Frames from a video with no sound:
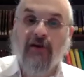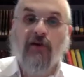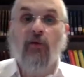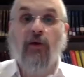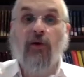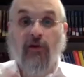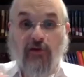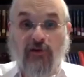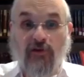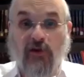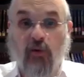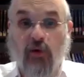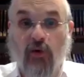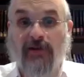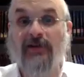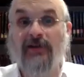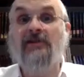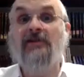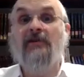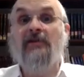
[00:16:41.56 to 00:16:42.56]
One of the early
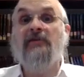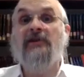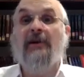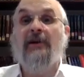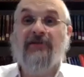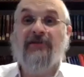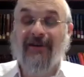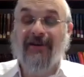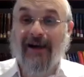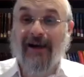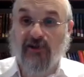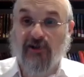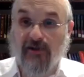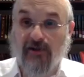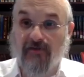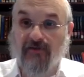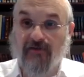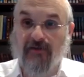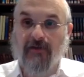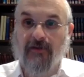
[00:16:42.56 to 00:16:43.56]
ones is Rav Shapsei Rashkov.